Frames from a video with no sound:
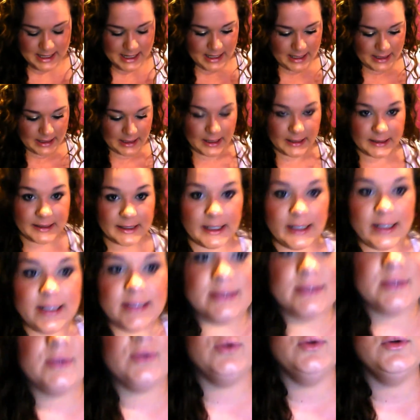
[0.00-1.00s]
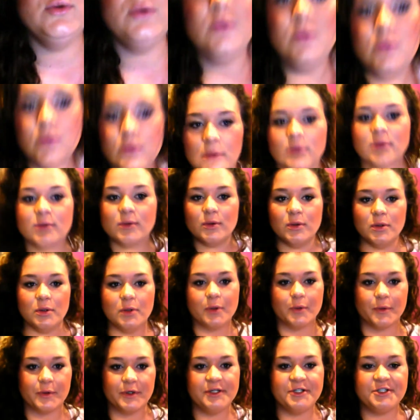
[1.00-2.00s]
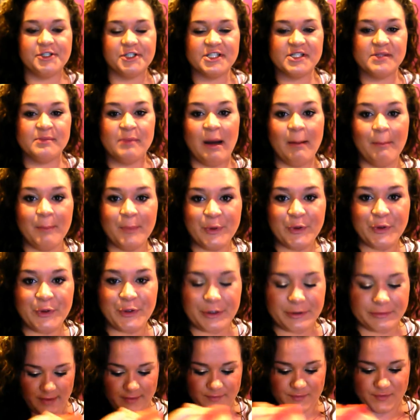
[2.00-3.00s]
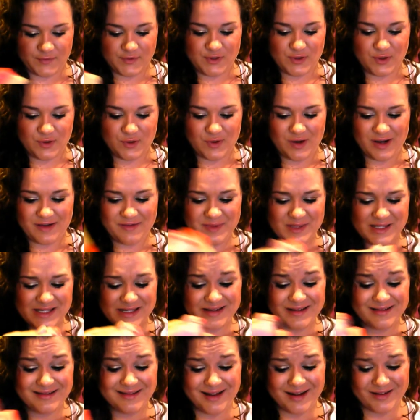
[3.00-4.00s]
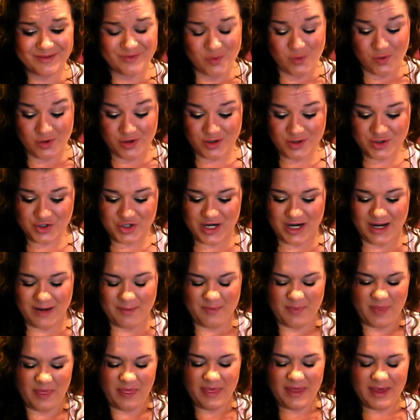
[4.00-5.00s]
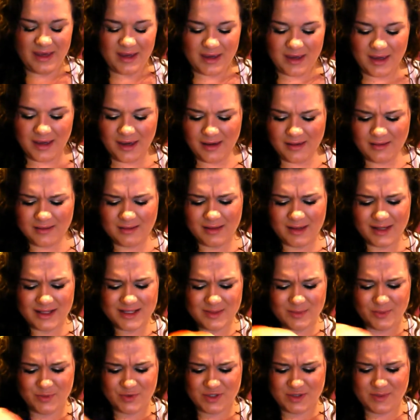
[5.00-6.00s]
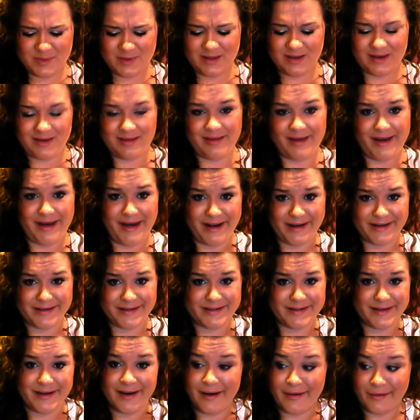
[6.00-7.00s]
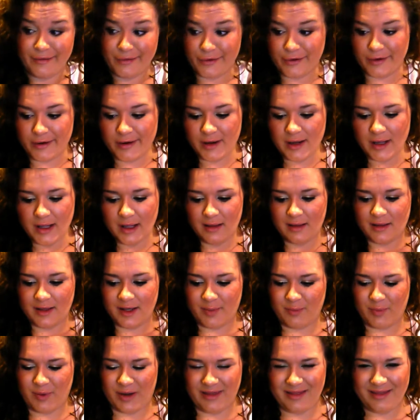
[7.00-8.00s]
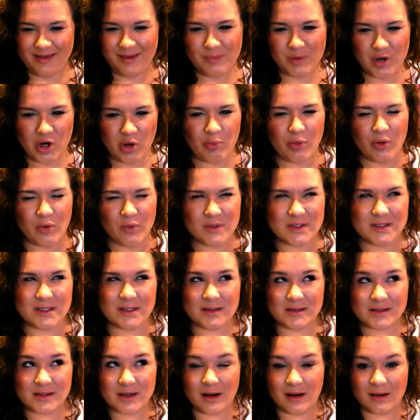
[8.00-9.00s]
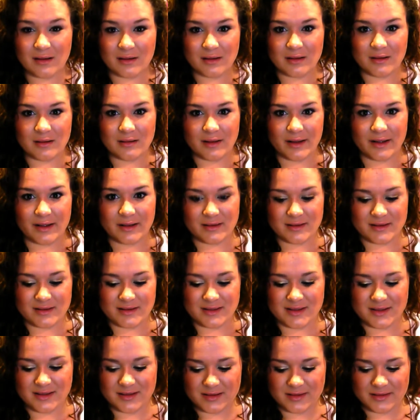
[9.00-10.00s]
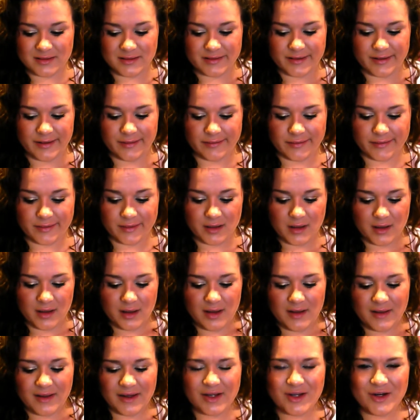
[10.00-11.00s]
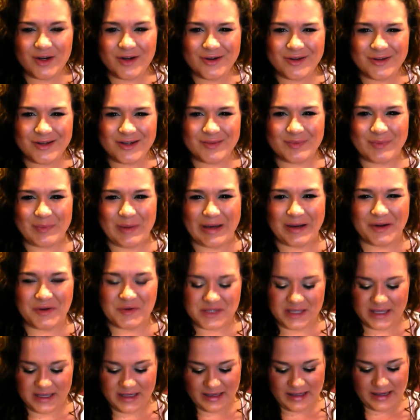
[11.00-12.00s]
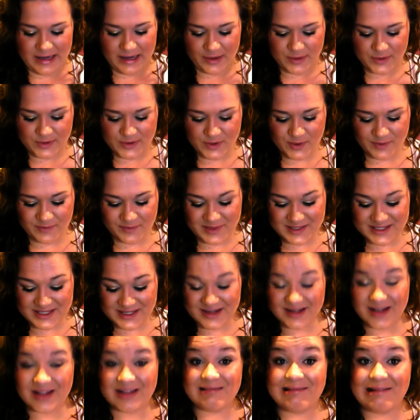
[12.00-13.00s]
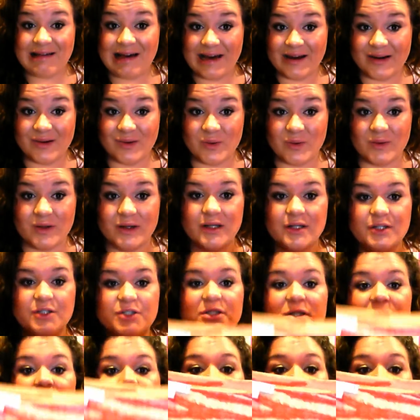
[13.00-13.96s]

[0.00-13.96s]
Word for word: I got this. Ooh, right just in my boot so I've been seeing a lot of orange, and I'm thinking that that's supposed to be like the next color. Like I think purple was this color, like this season's color. Like you know, like it goes in and out. So I've been seeing a lot of orange.